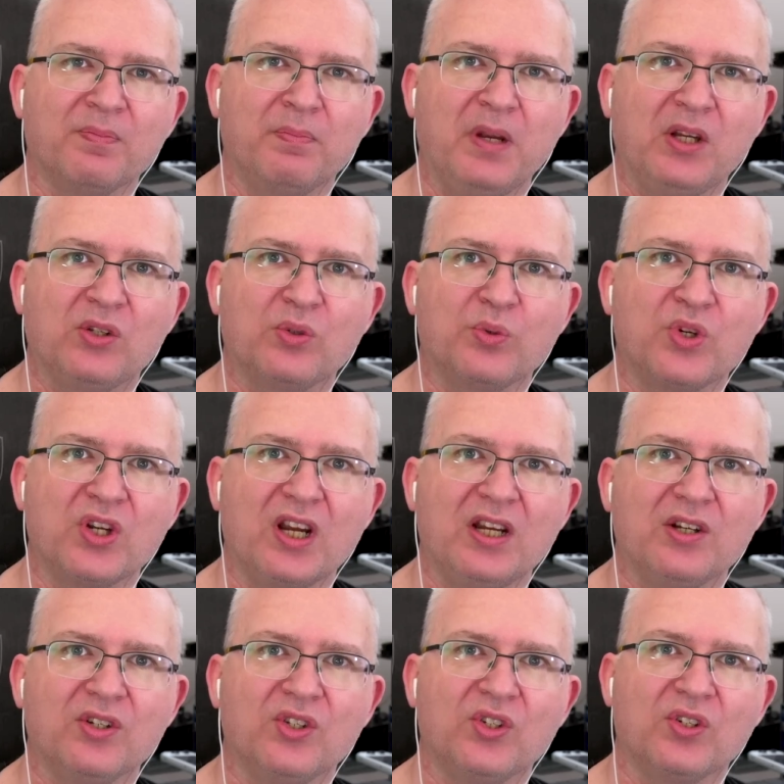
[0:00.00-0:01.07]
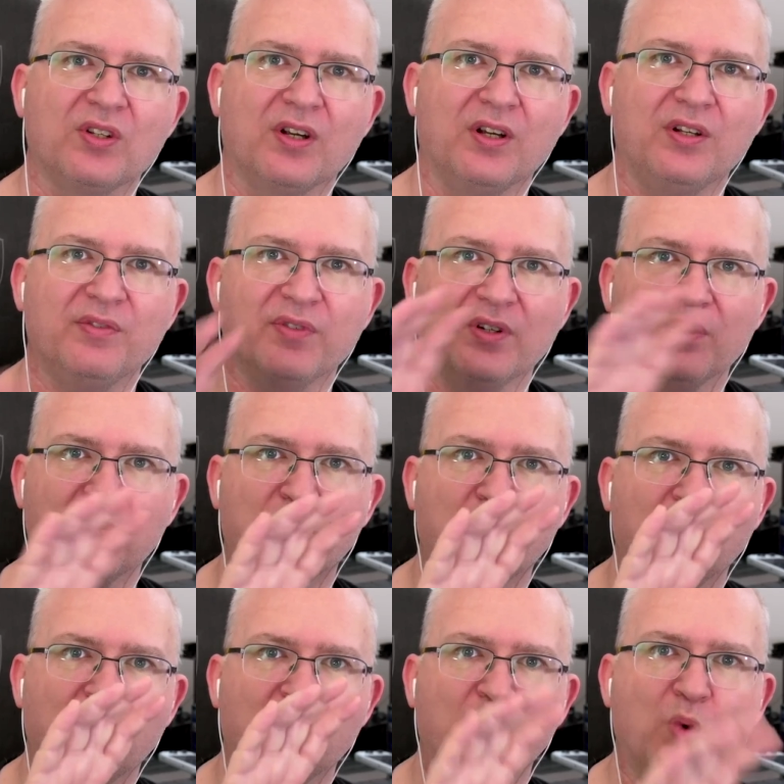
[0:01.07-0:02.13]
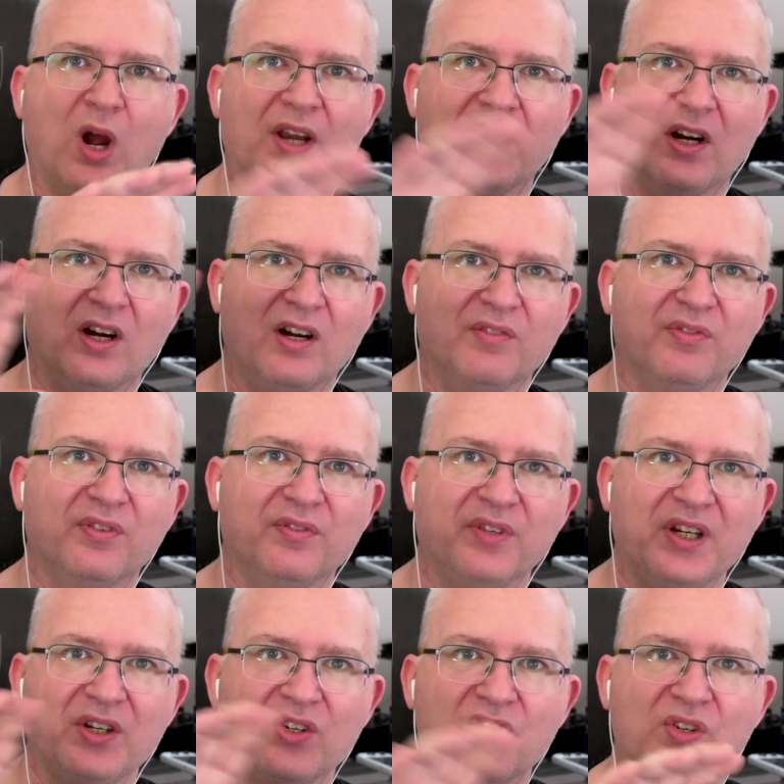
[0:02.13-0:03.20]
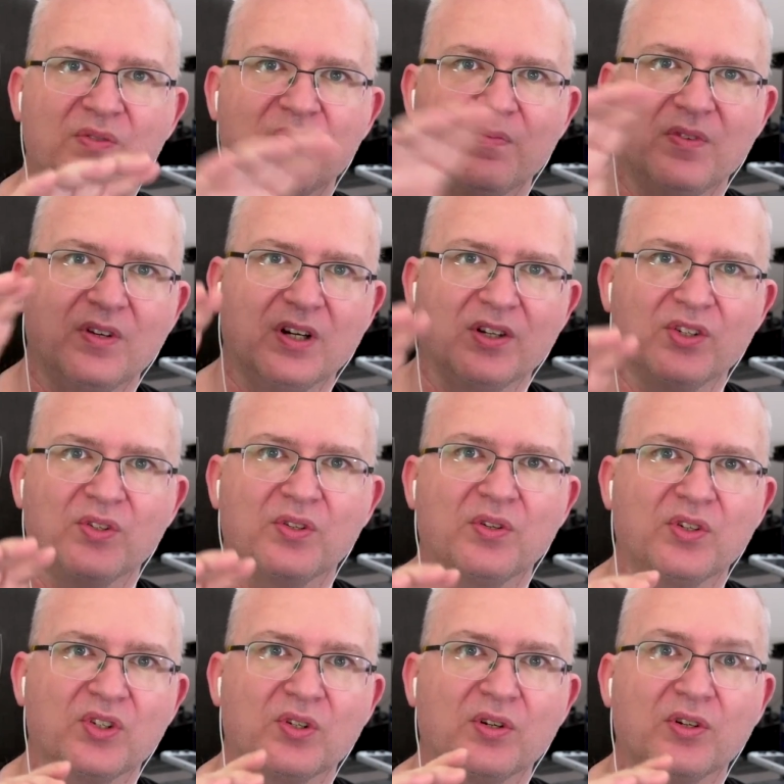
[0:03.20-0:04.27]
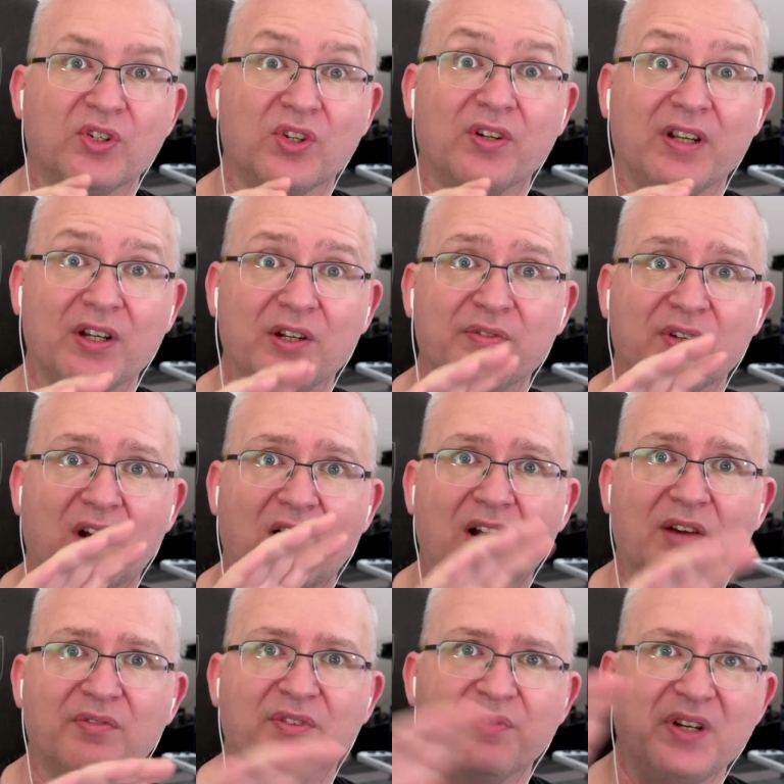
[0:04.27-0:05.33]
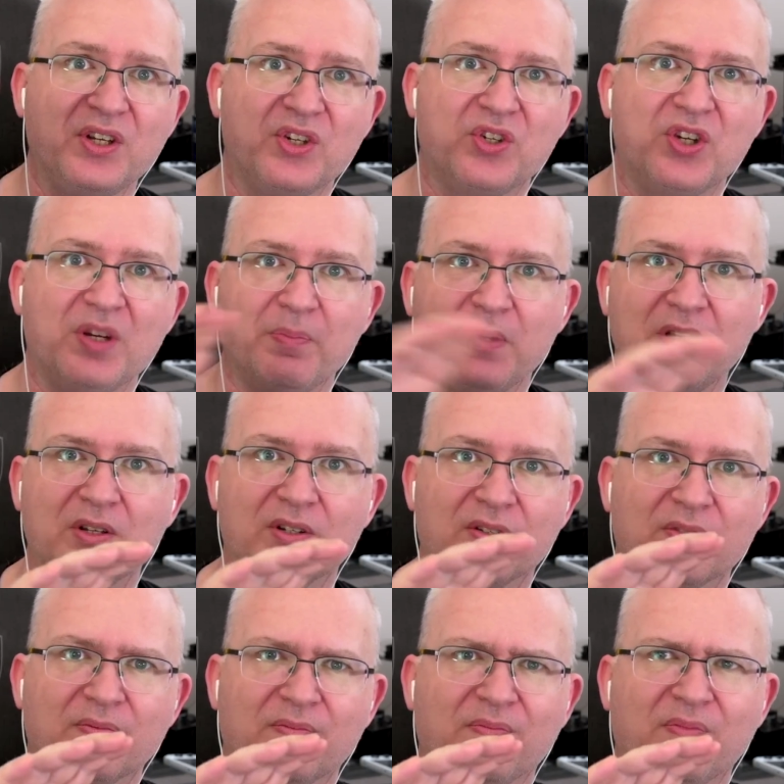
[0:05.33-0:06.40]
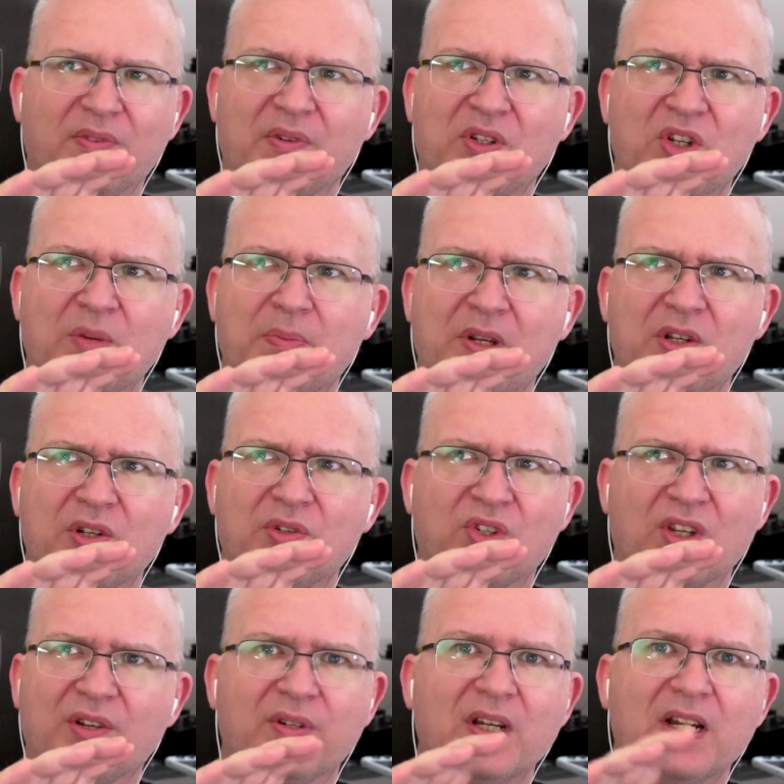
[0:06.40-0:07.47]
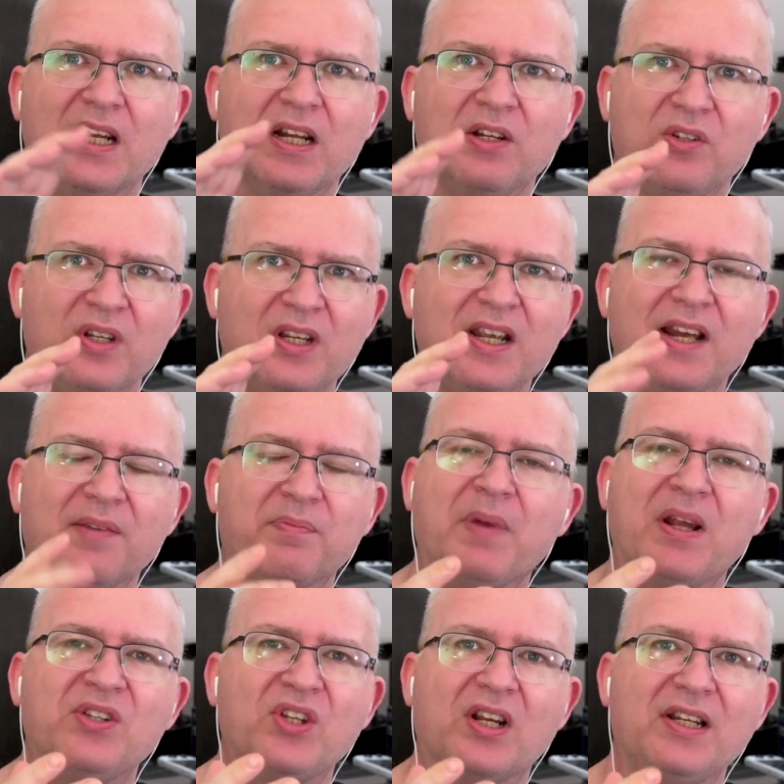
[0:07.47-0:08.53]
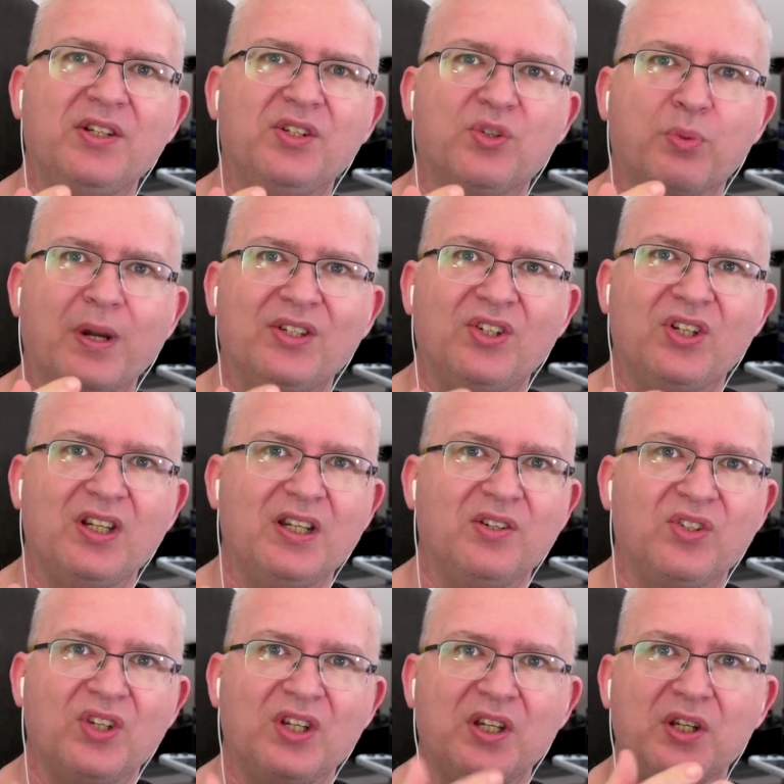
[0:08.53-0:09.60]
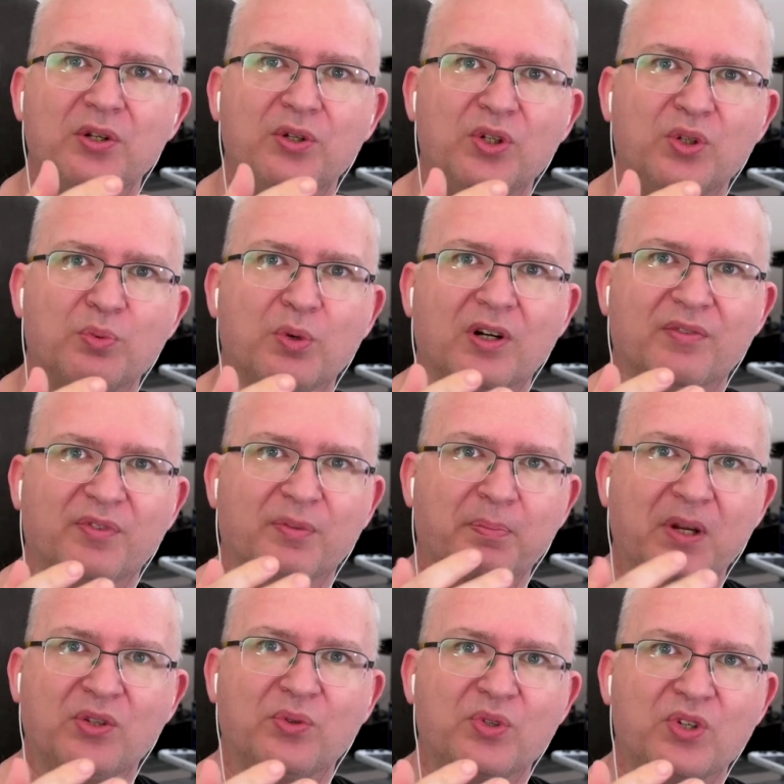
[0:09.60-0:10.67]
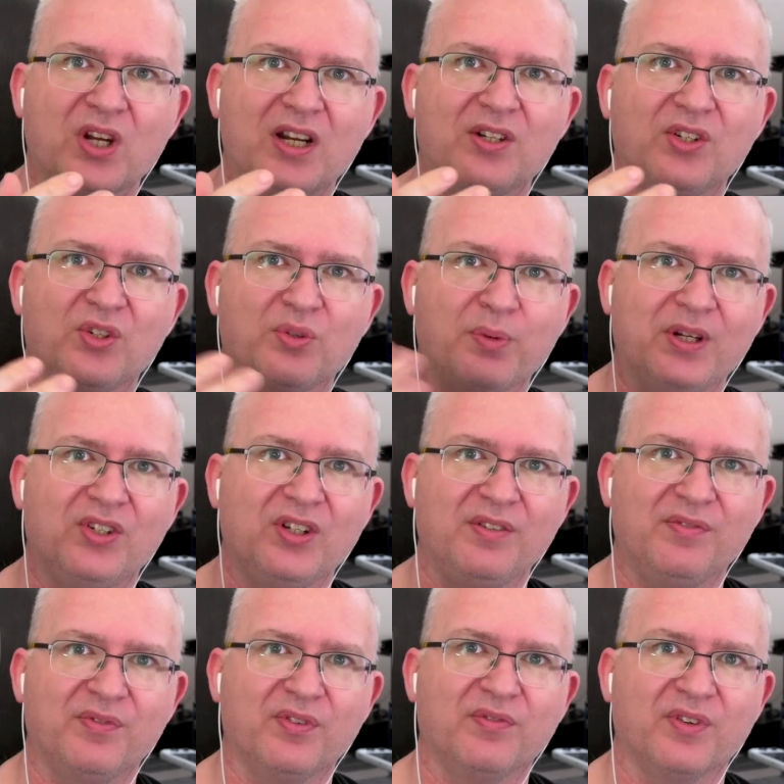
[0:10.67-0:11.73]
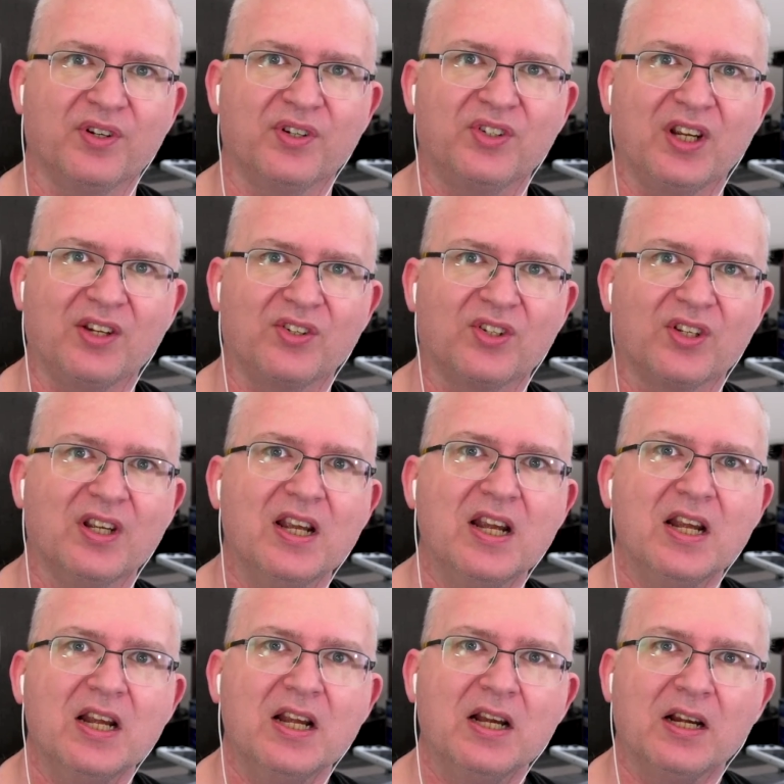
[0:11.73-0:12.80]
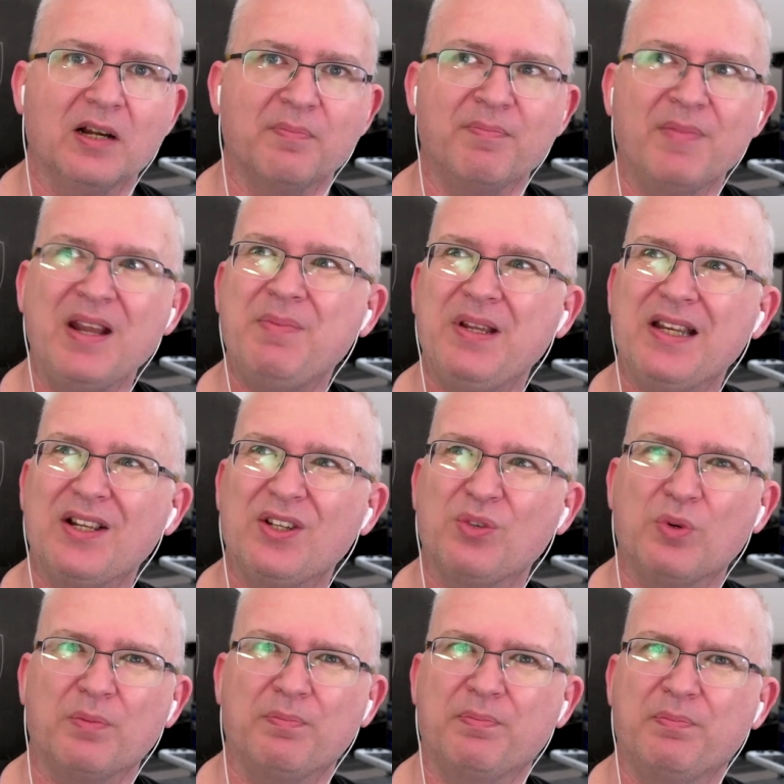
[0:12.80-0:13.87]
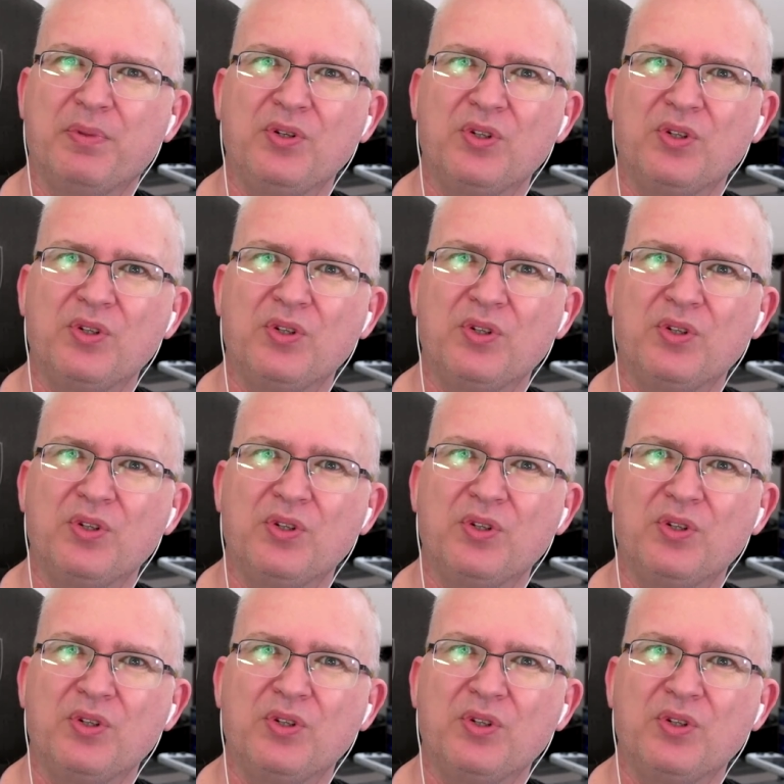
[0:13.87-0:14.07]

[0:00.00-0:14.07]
and pixel shaders over one half of each, uh, or oh, sorry, over half of each GPU. Uh, GPU. So, yeah, basically 20 CUs were for pixel shaders, 20 for vertex. Uh, maybe that's what